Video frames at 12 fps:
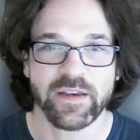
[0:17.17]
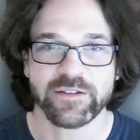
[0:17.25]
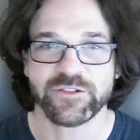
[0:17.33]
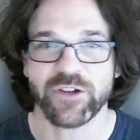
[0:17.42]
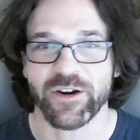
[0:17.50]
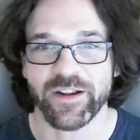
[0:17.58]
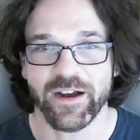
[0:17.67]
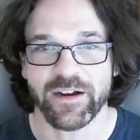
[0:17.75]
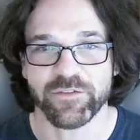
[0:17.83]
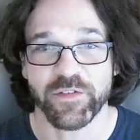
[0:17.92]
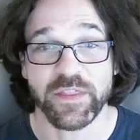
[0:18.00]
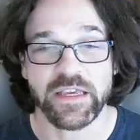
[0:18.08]
Starting
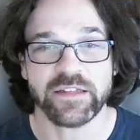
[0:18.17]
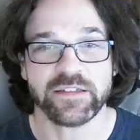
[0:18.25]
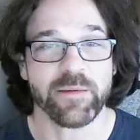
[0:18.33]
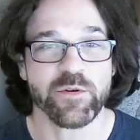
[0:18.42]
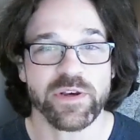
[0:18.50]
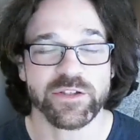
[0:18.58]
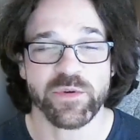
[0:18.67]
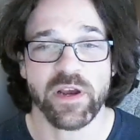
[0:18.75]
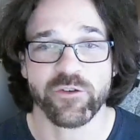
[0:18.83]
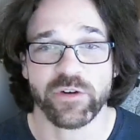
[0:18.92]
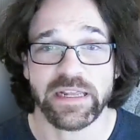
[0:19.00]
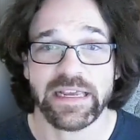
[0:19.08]
off, the
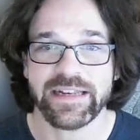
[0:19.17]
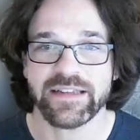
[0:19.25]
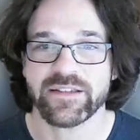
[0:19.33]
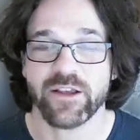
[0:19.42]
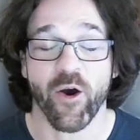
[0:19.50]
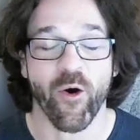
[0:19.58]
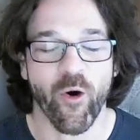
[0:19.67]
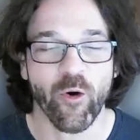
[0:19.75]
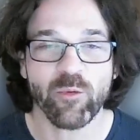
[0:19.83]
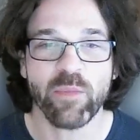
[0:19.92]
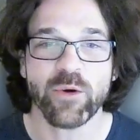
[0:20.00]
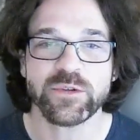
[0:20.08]
WS300. It is
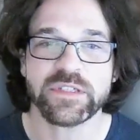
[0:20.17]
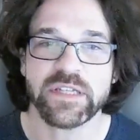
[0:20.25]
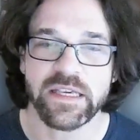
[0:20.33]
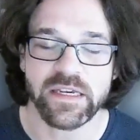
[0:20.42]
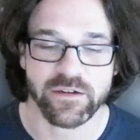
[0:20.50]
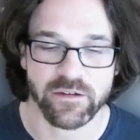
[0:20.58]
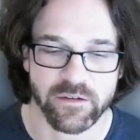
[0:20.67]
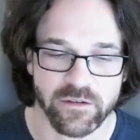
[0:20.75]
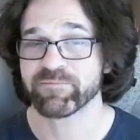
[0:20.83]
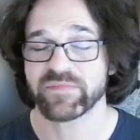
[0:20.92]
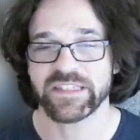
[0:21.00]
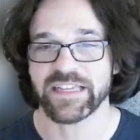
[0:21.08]
almost here.
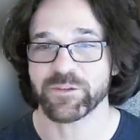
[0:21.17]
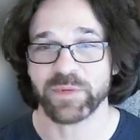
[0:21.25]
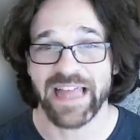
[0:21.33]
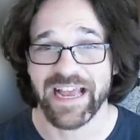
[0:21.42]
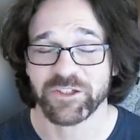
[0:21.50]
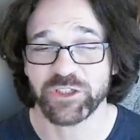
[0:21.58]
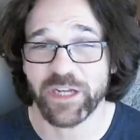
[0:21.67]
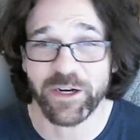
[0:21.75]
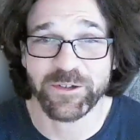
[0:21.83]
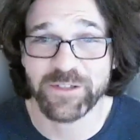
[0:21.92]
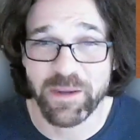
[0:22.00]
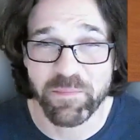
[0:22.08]
Since we last
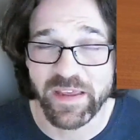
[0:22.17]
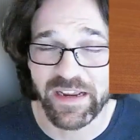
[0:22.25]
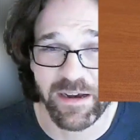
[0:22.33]
shared something